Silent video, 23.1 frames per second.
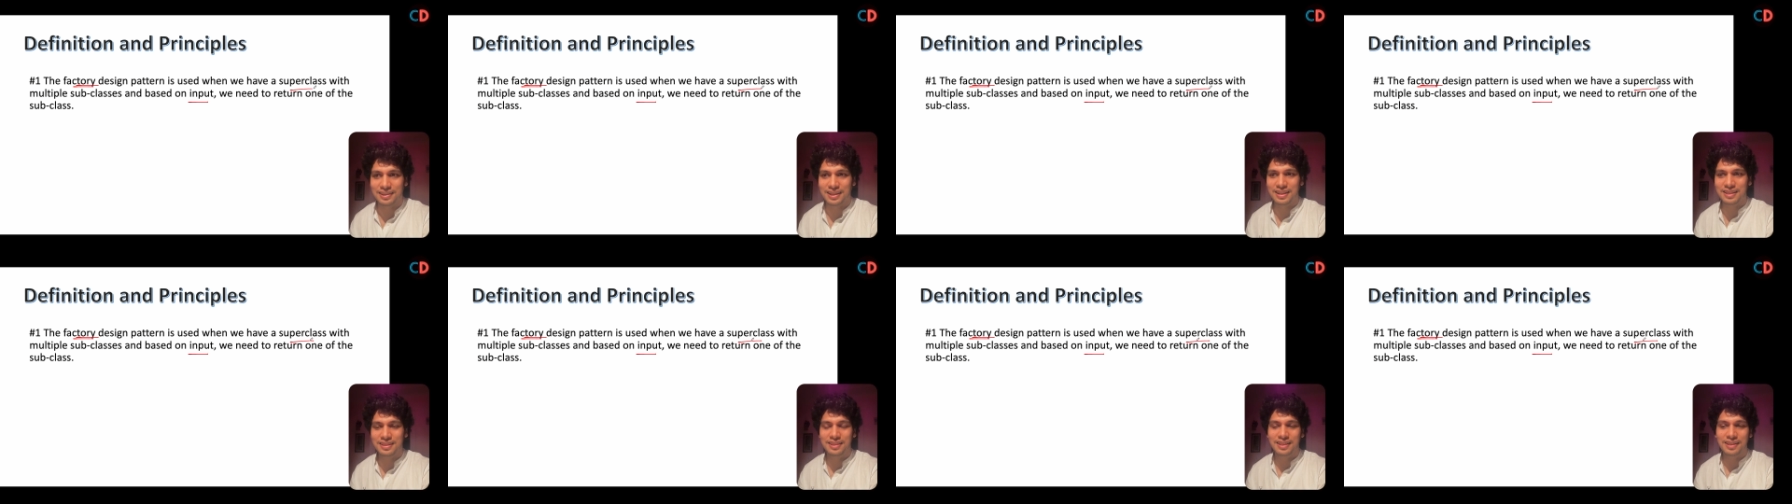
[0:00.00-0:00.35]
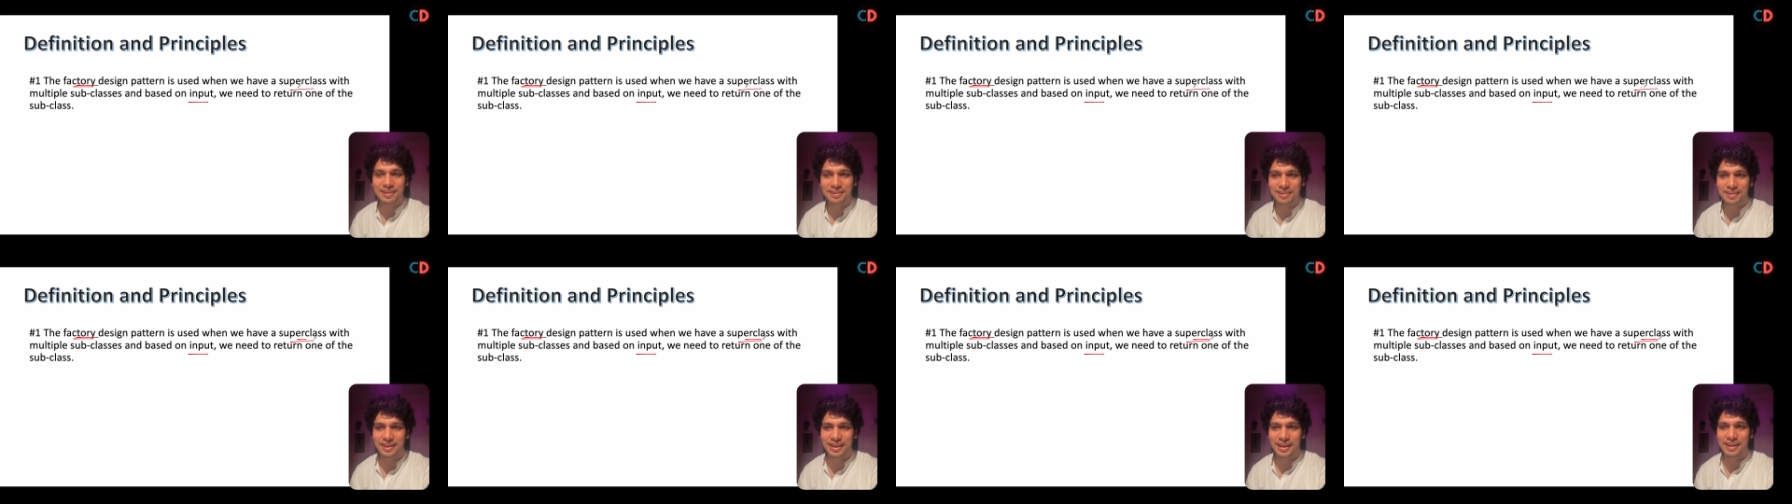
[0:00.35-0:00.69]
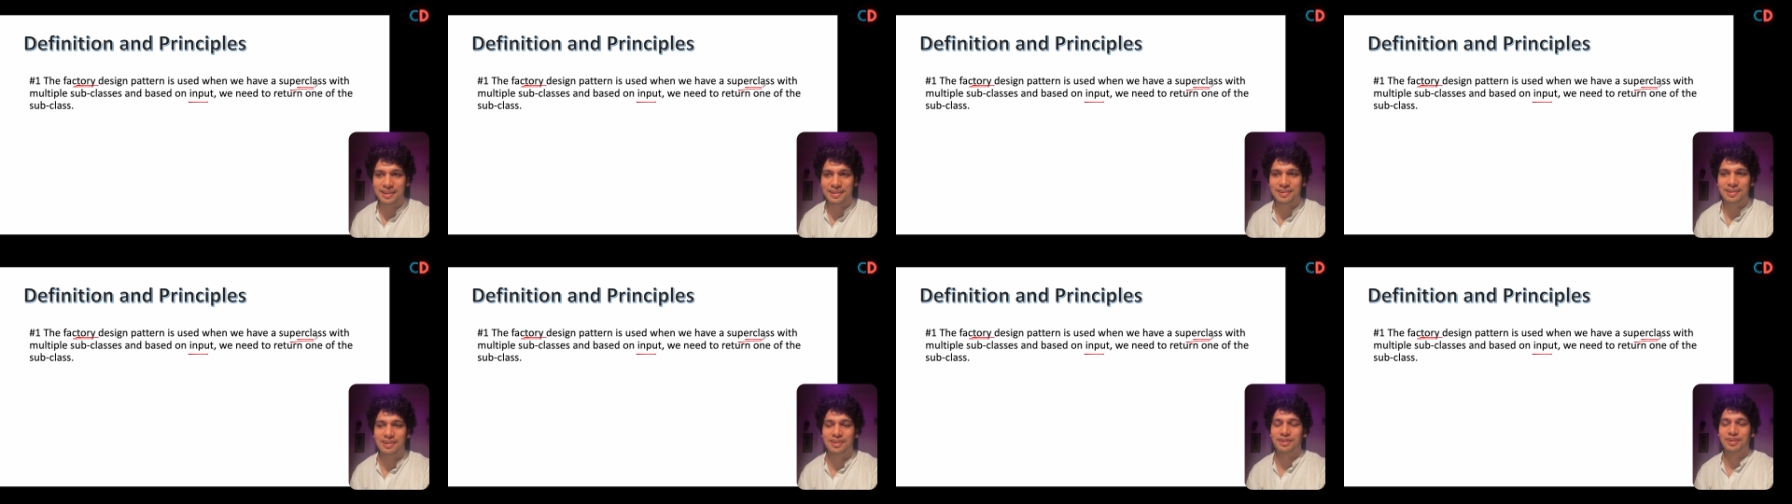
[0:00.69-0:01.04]
in this
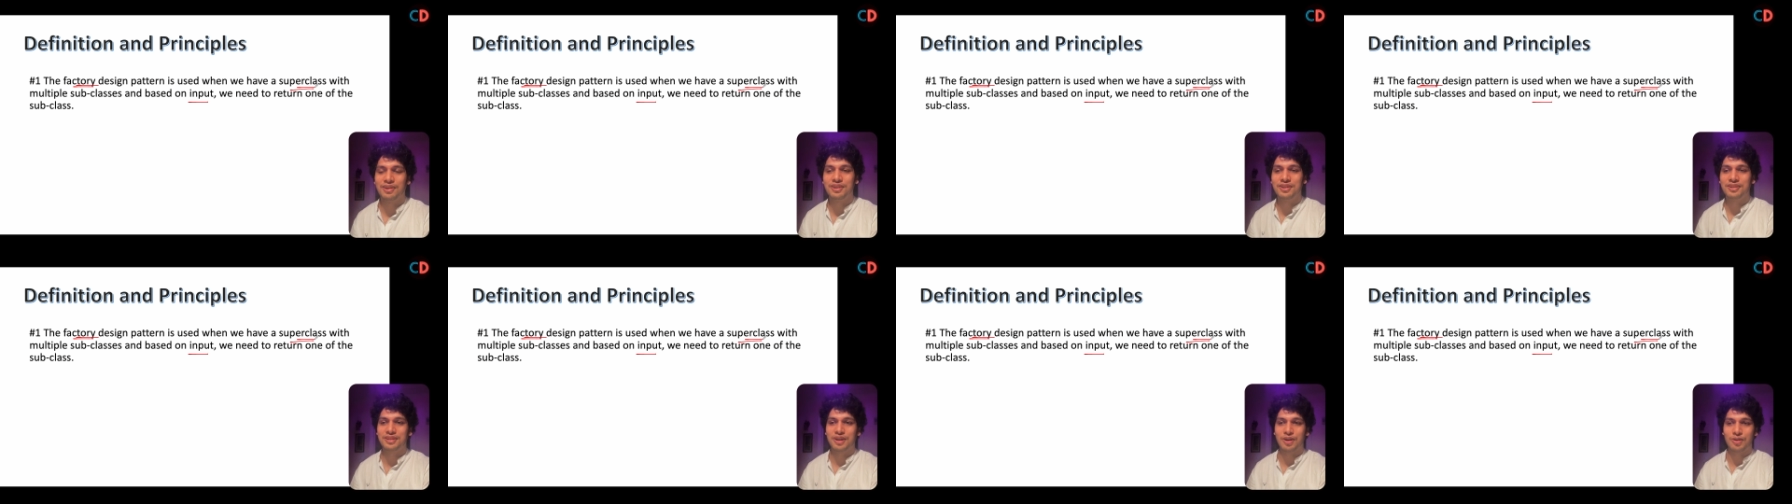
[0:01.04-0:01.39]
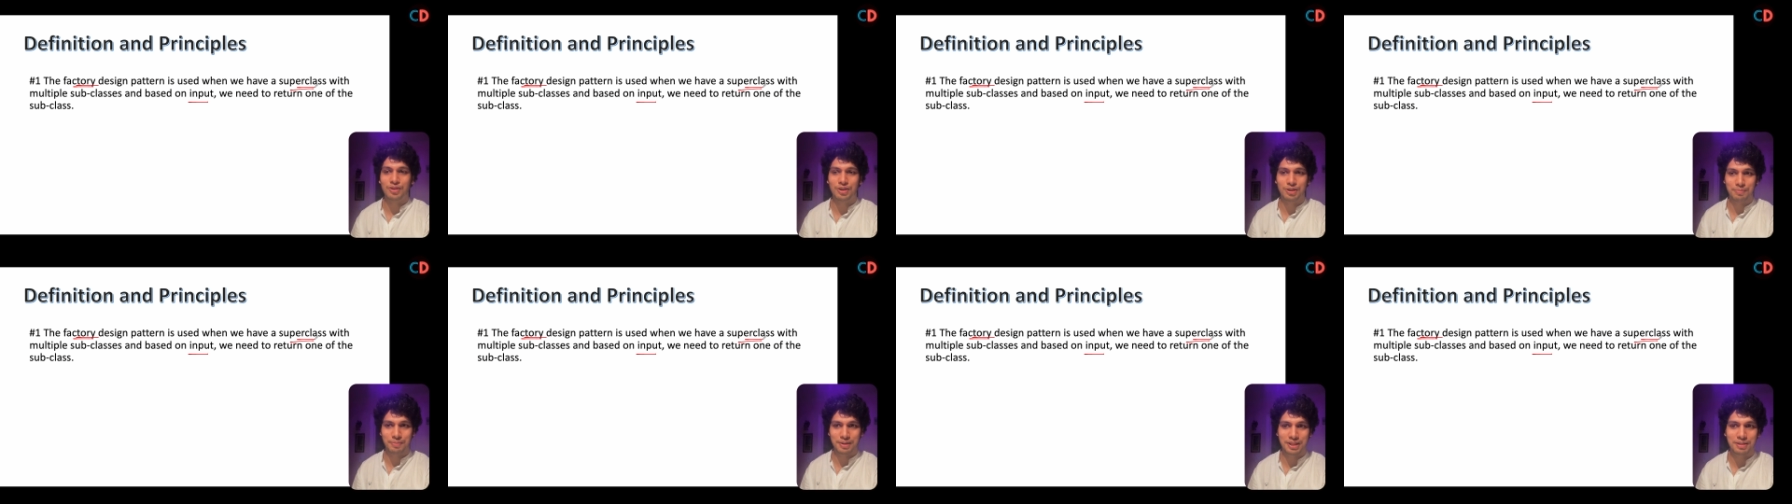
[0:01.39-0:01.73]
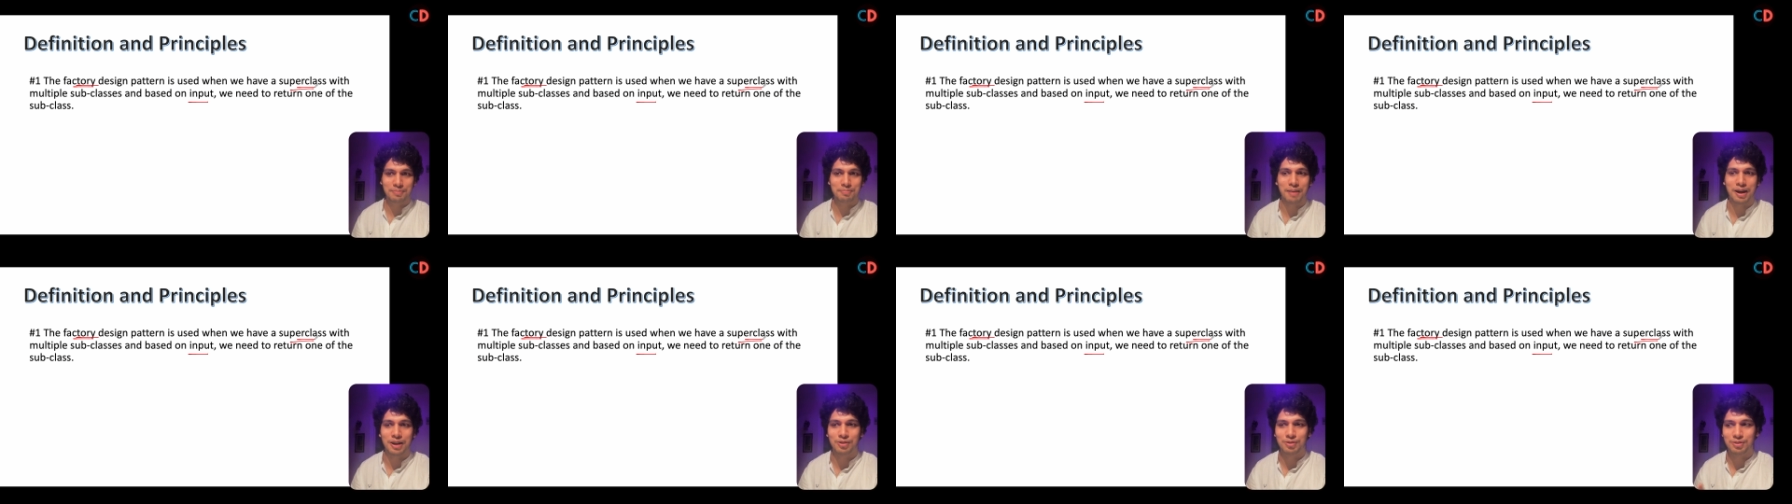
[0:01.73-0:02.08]
case turns out to be the
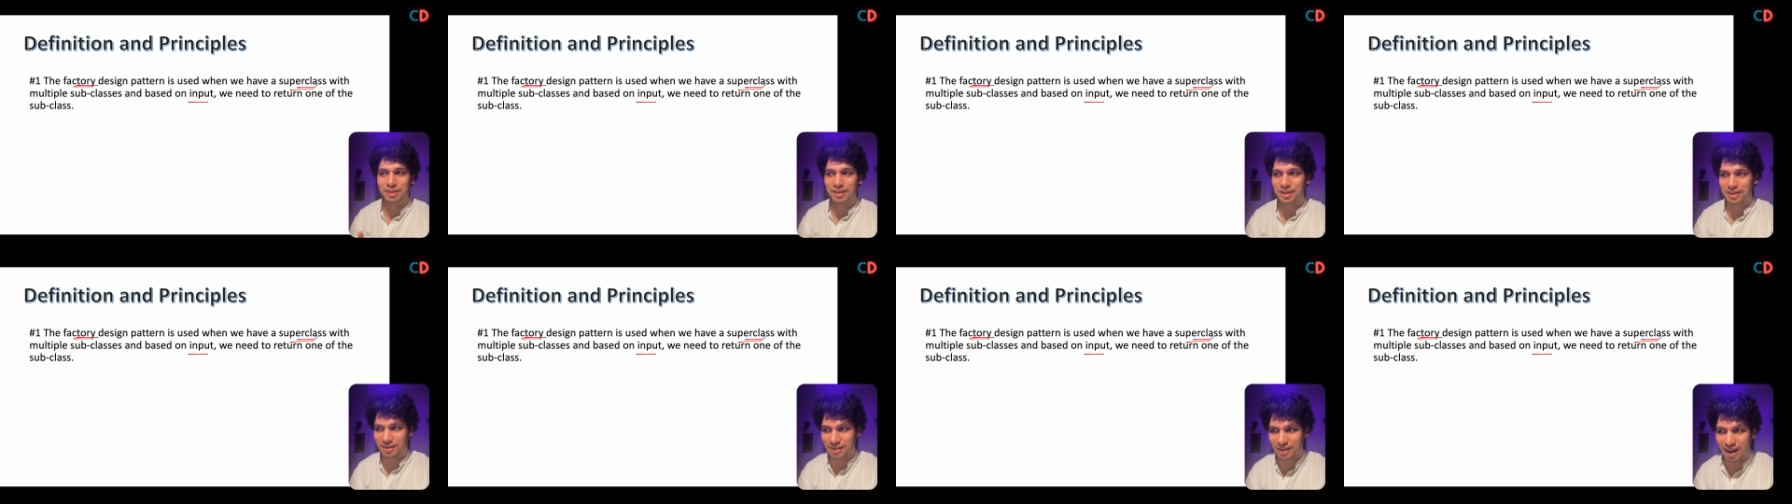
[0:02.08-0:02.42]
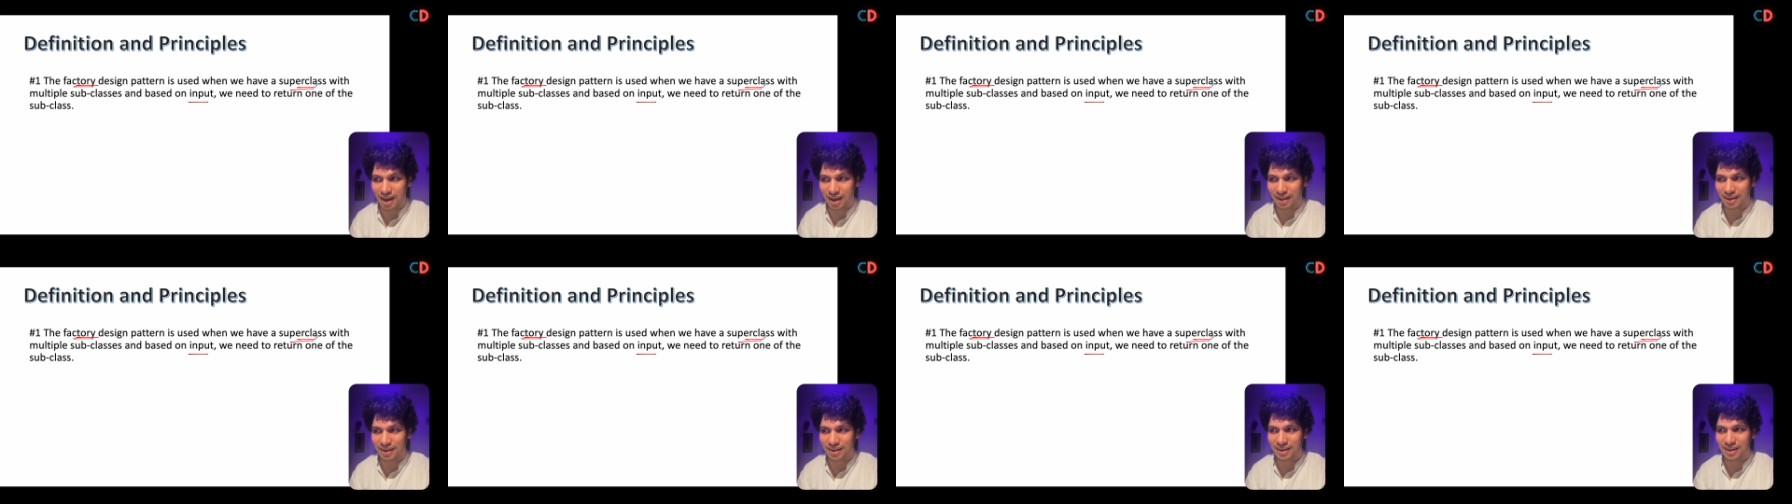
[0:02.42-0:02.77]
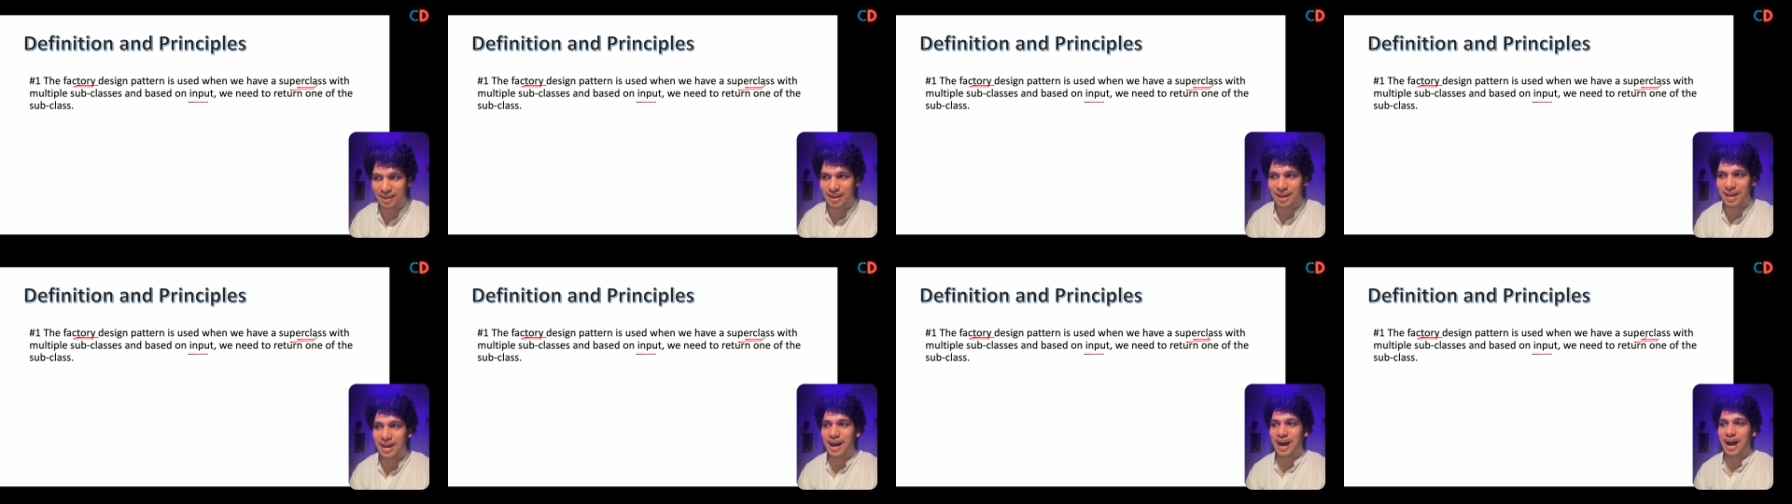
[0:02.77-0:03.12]
Maruti car.